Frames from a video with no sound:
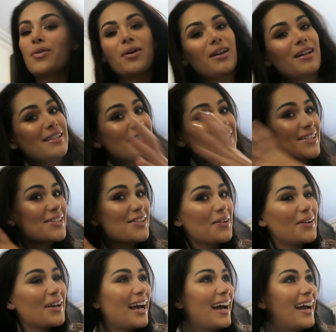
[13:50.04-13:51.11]
quality is
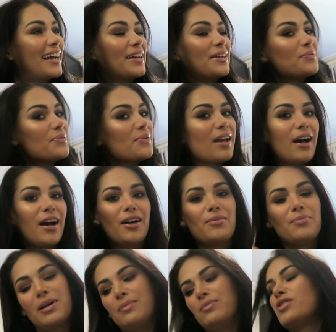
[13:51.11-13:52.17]
okay.
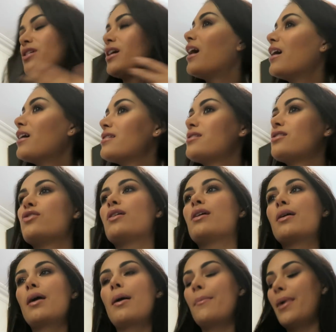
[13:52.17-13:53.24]
But I'm just
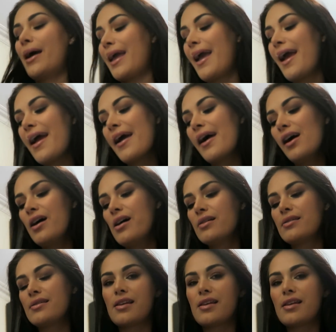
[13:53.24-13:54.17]
doing my hair,